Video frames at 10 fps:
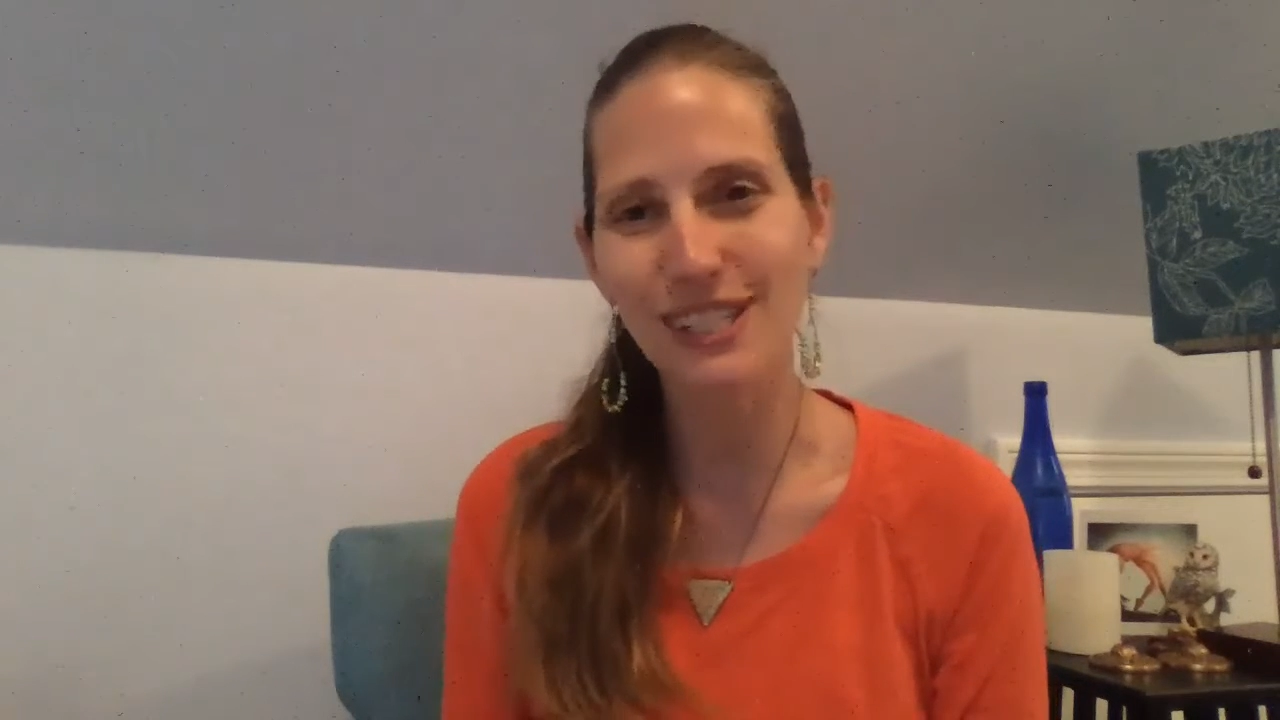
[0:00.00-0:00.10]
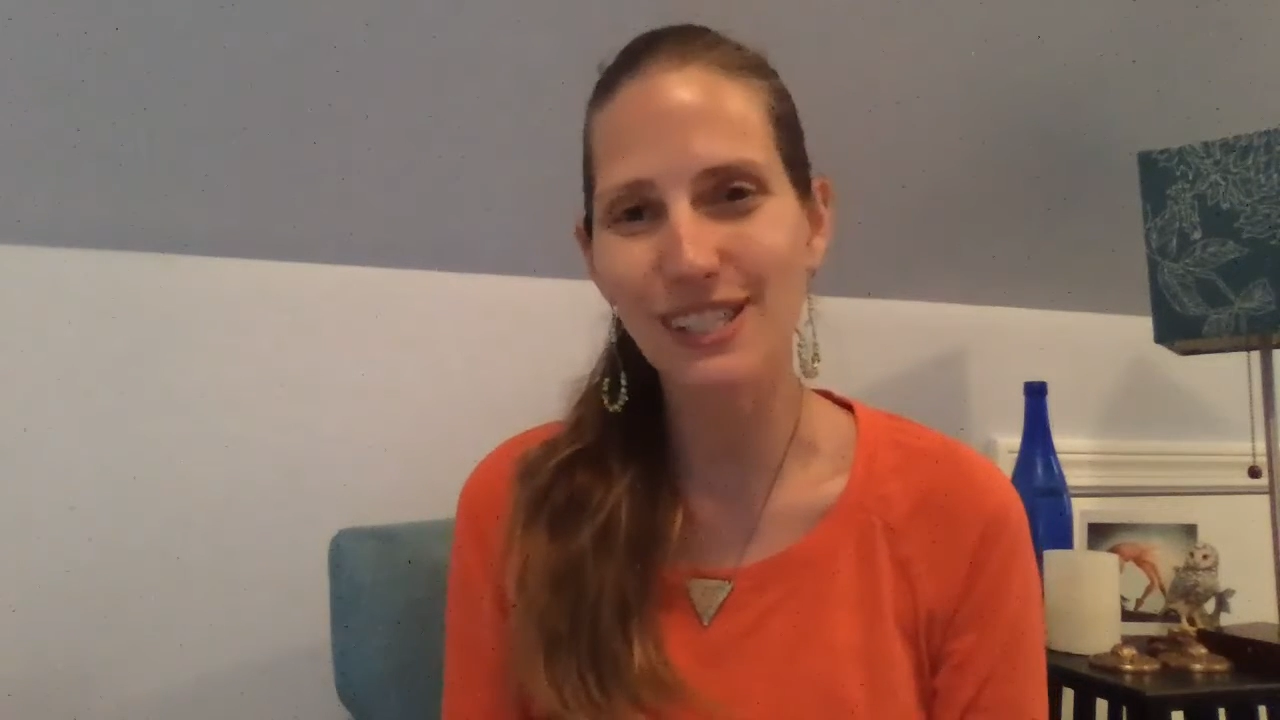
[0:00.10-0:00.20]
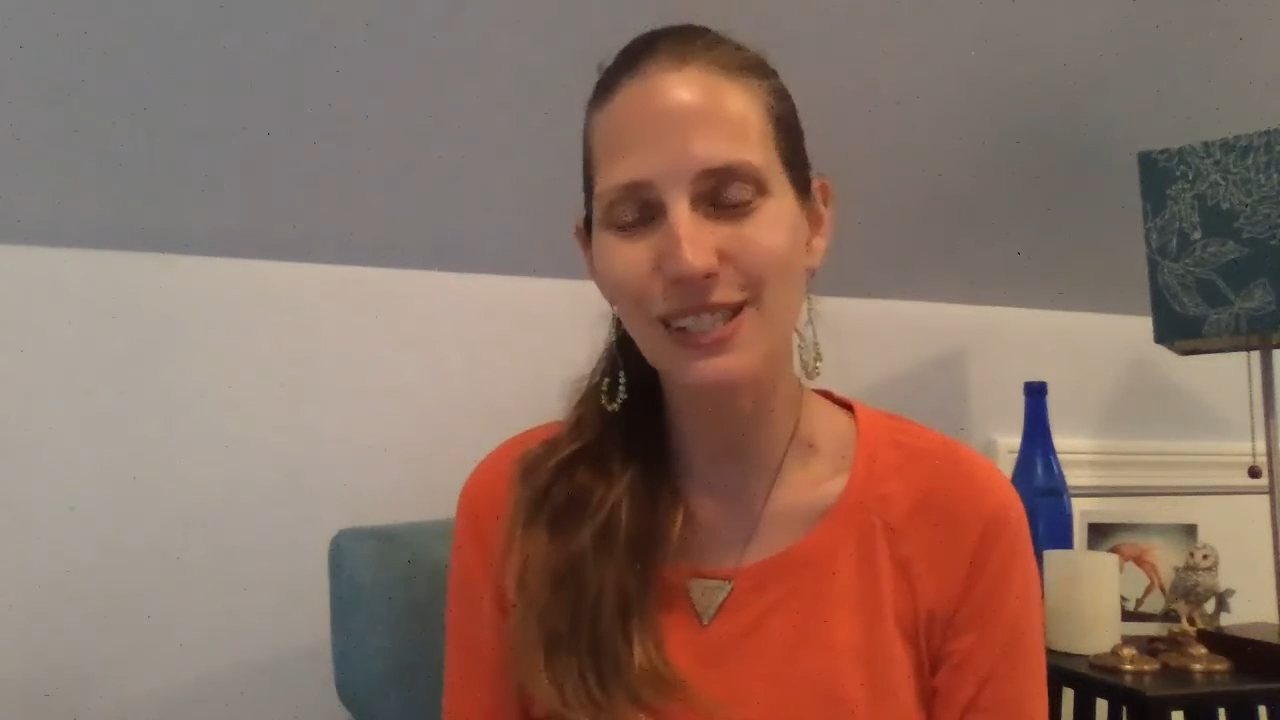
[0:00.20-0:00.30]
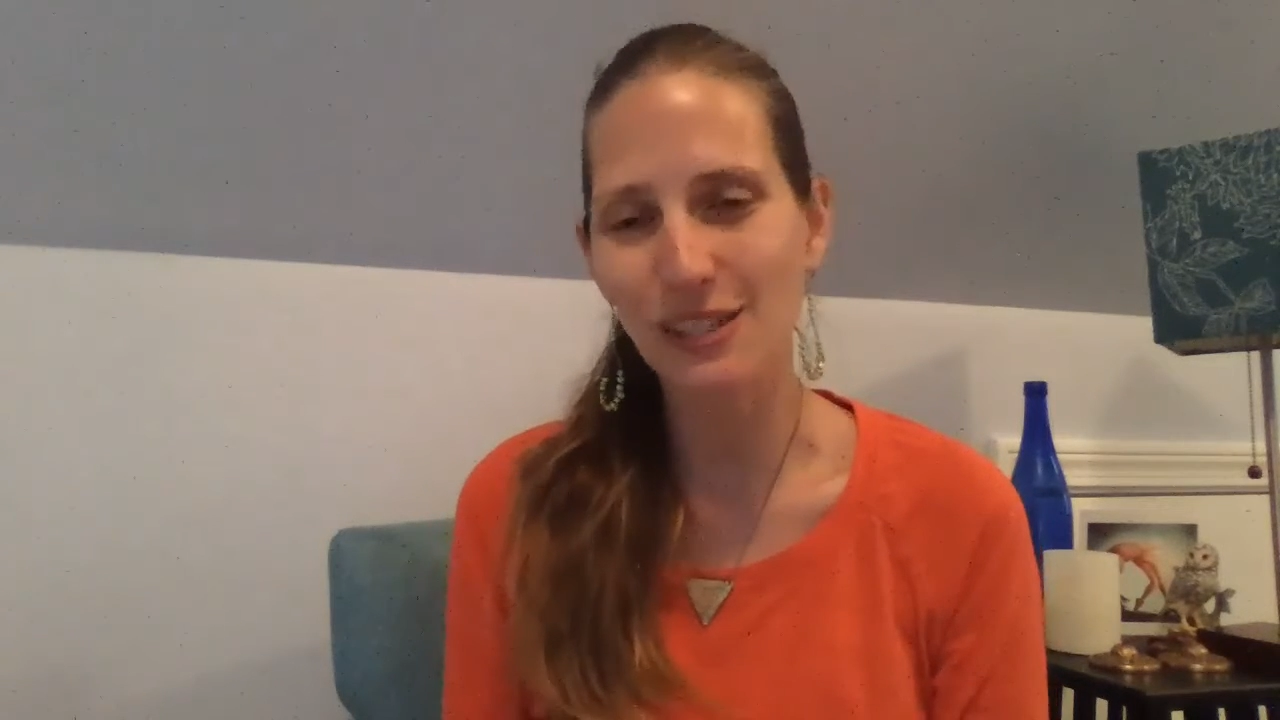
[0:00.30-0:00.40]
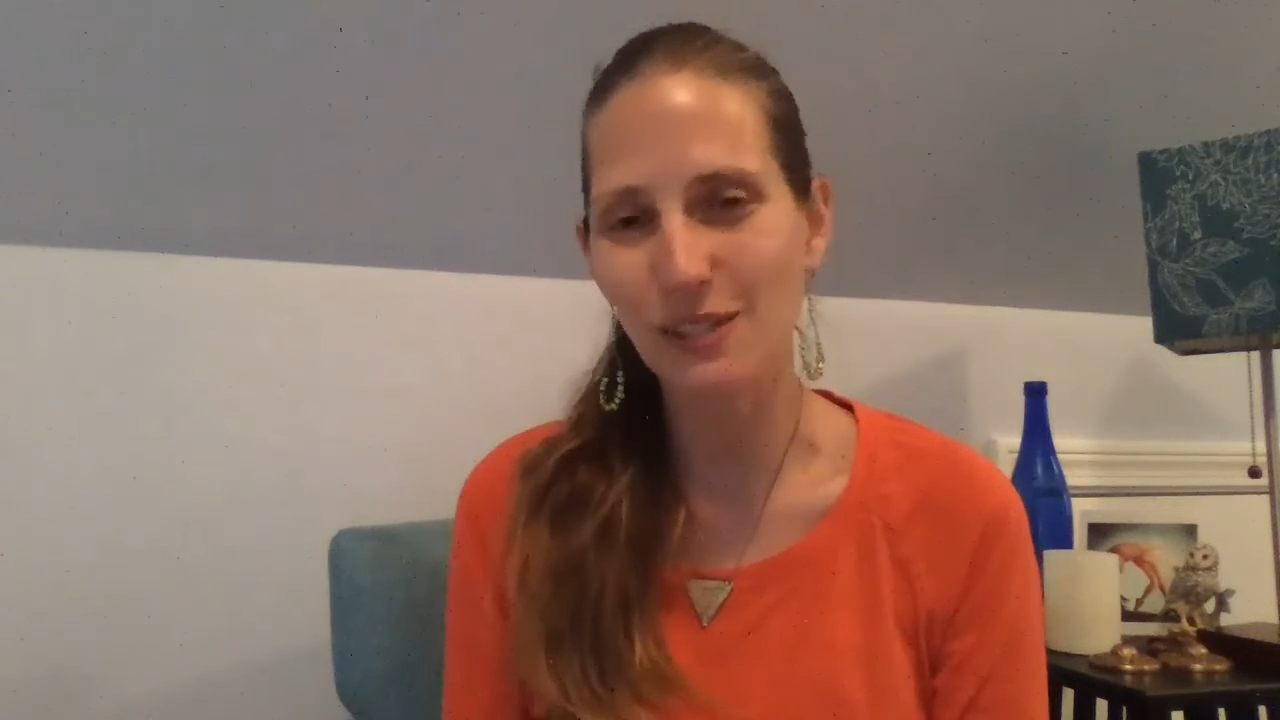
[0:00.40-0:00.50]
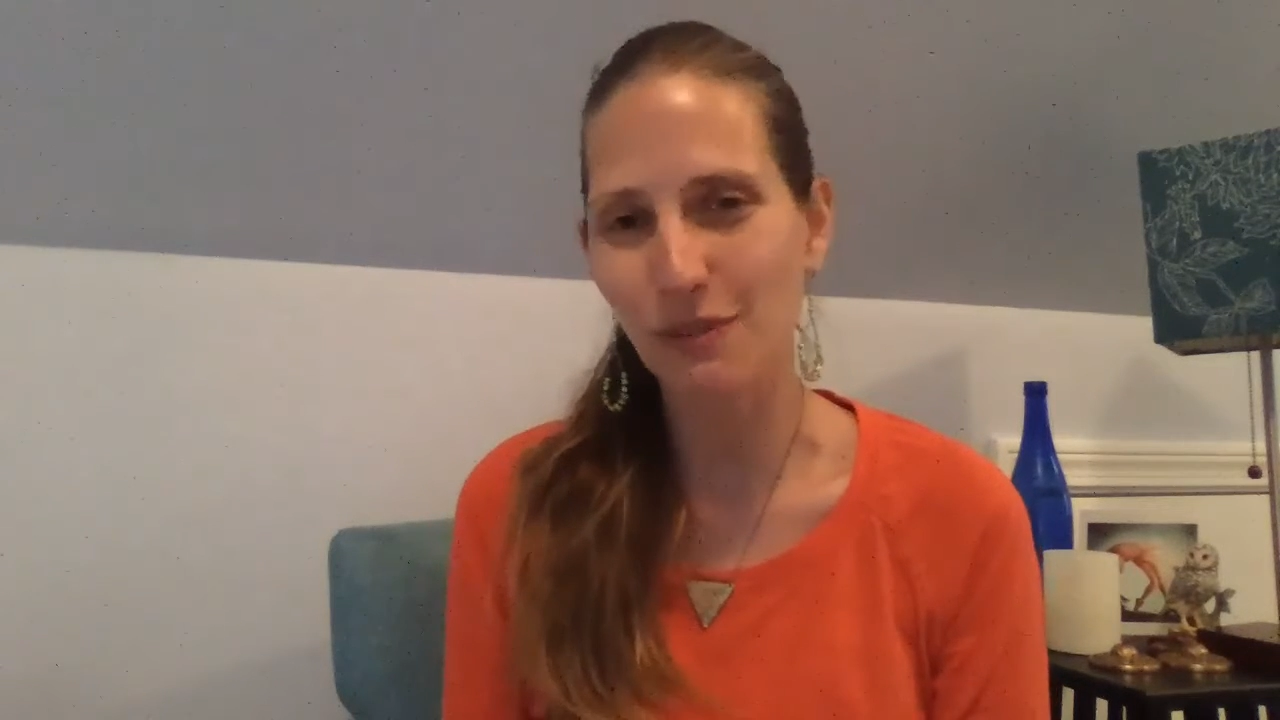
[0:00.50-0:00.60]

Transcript: is this